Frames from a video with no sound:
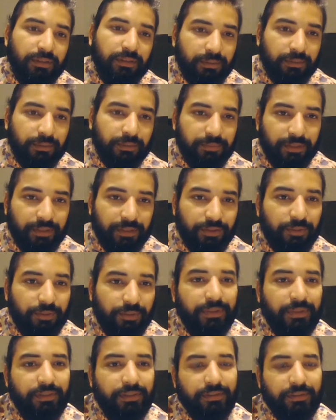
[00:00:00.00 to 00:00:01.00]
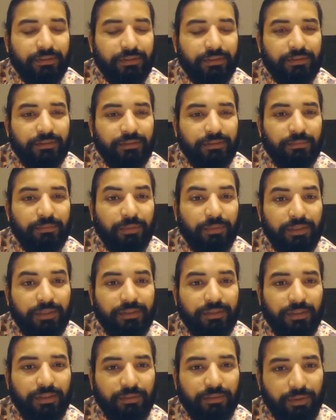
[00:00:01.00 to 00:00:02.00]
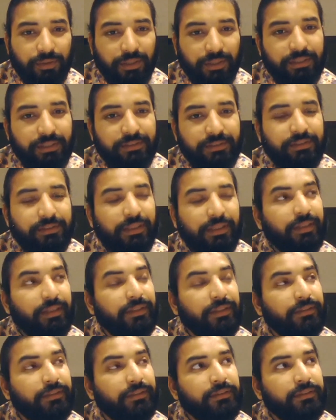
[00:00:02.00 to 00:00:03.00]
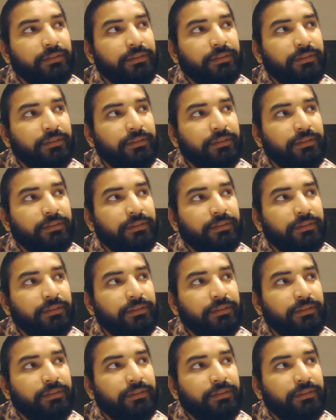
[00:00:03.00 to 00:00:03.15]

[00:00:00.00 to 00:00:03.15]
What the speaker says: on the very topic, political violence and